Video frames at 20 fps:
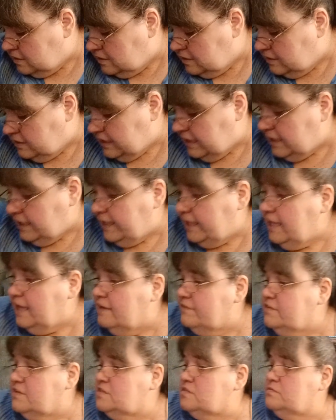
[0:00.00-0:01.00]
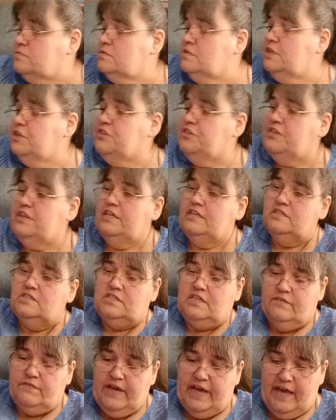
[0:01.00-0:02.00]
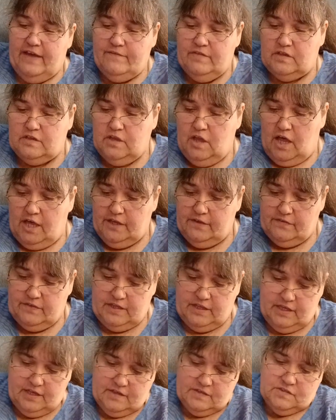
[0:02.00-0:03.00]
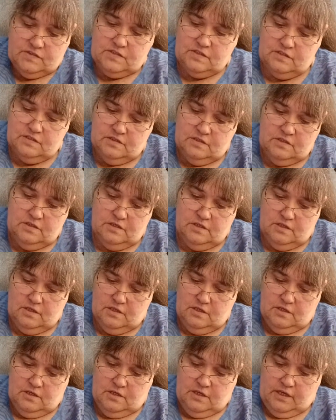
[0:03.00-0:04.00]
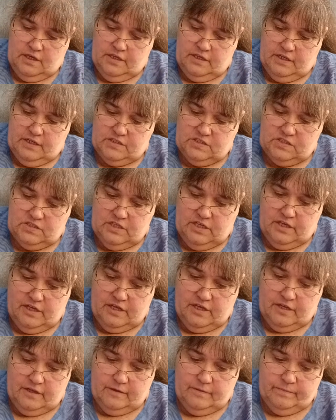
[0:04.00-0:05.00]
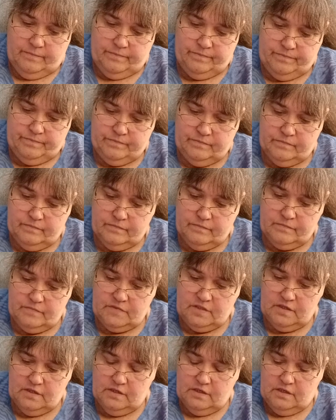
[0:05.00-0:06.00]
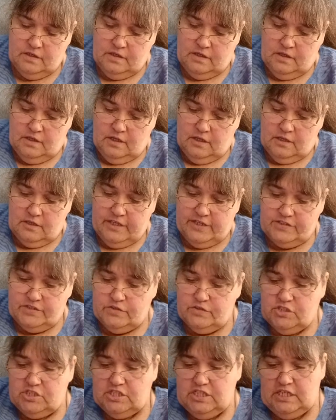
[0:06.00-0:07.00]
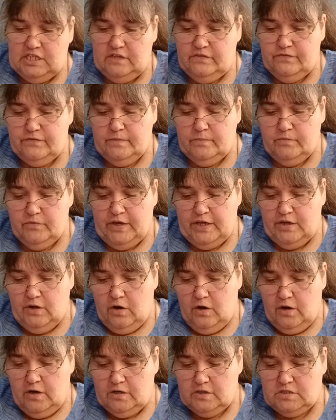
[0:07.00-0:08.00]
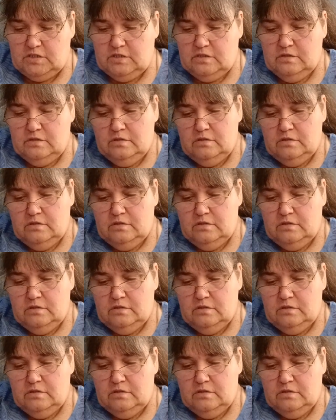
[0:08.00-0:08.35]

Then I have this really thin stuff. I have a lot of this, and it's the Luster Sheen from Red Heart.